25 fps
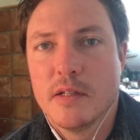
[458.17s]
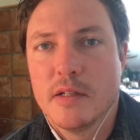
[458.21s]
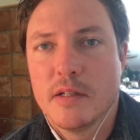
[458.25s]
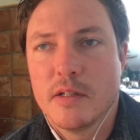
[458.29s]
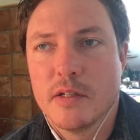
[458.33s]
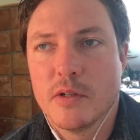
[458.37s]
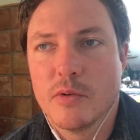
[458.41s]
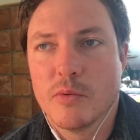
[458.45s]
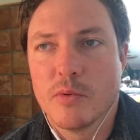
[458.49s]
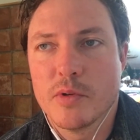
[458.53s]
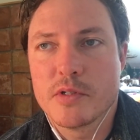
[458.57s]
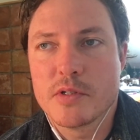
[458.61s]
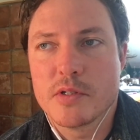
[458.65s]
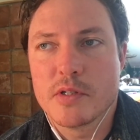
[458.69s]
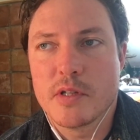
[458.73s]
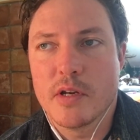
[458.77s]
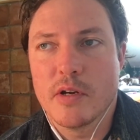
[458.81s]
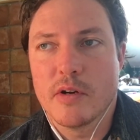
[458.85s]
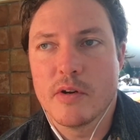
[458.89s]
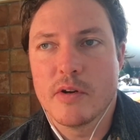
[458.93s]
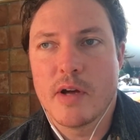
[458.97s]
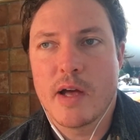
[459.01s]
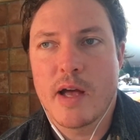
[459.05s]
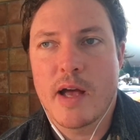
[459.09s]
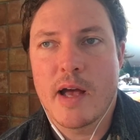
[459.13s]
what's
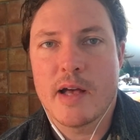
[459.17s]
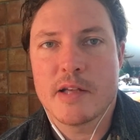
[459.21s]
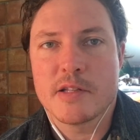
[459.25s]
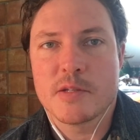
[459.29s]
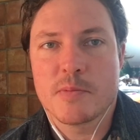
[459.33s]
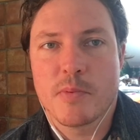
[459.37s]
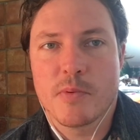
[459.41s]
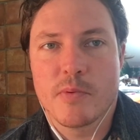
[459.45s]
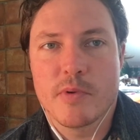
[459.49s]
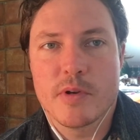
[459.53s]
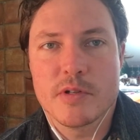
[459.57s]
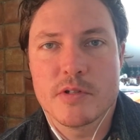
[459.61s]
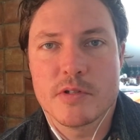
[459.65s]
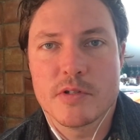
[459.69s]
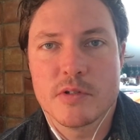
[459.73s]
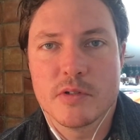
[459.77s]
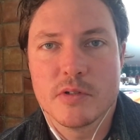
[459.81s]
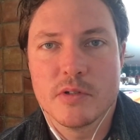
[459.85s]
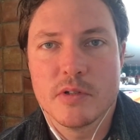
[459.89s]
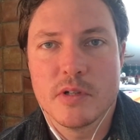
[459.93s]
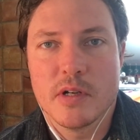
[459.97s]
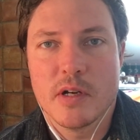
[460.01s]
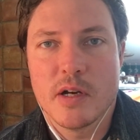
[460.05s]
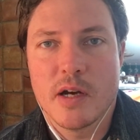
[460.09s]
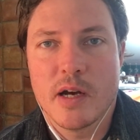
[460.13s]
their
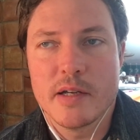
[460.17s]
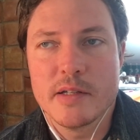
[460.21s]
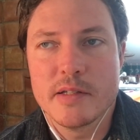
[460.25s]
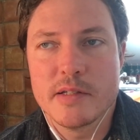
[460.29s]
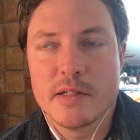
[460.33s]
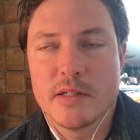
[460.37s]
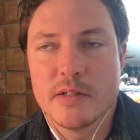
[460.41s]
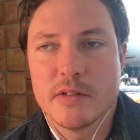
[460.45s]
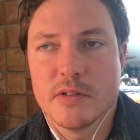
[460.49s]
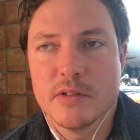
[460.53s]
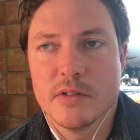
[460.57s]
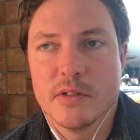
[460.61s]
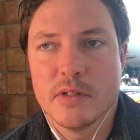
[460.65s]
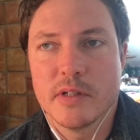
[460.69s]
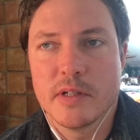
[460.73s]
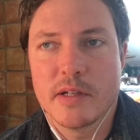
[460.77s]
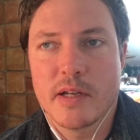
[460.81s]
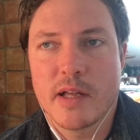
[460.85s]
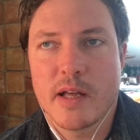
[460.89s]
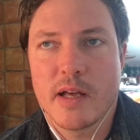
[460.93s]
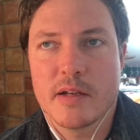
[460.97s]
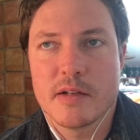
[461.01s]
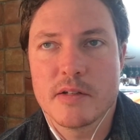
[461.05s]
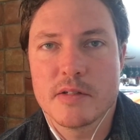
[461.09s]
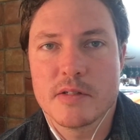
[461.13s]
aspirational ideal and
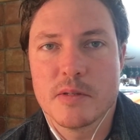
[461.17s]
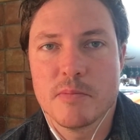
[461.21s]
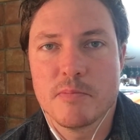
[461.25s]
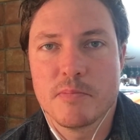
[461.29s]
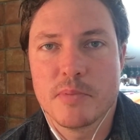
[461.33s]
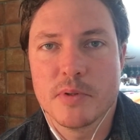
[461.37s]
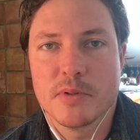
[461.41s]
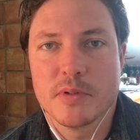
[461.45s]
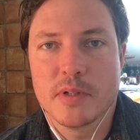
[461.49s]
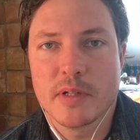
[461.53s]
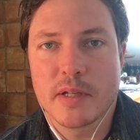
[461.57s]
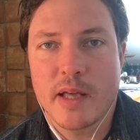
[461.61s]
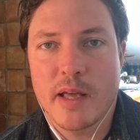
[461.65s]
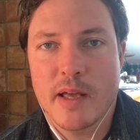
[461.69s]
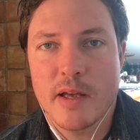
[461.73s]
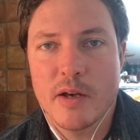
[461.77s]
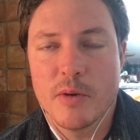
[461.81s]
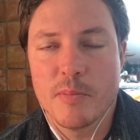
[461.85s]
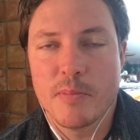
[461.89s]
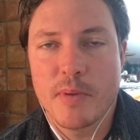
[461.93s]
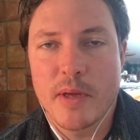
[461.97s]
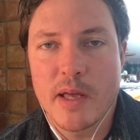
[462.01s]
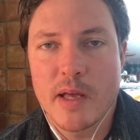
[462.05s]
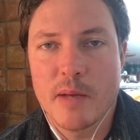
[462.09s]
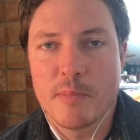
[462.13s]
how does the building
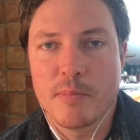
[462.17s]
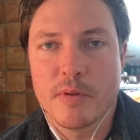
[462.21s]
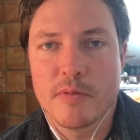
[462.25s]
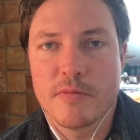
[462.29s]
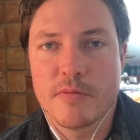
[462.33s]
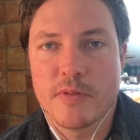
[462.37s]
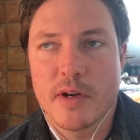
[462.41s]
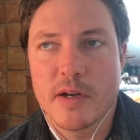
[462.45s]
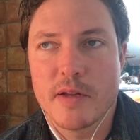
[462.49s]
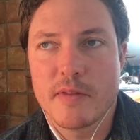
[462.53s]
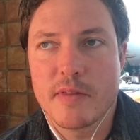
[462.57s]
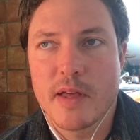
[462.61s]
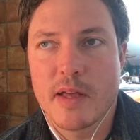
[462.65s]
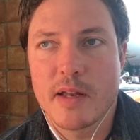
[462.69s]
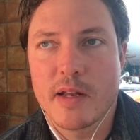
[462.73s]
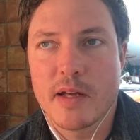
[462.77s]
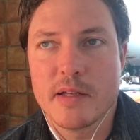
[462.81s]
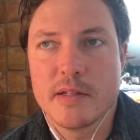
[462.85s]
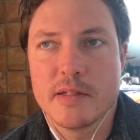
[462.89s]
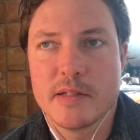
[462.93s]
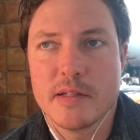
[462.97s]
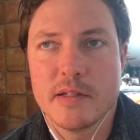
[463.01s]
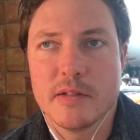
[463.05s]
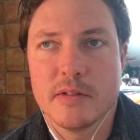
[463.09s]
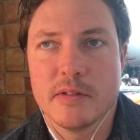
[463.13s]
help amplify that
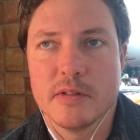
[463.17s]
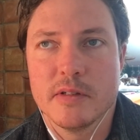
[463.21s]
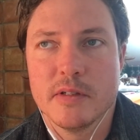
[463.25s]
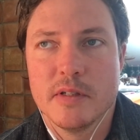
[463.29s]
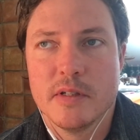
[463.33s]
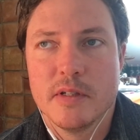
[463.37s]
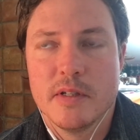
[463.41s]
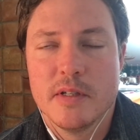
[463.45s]
ideal?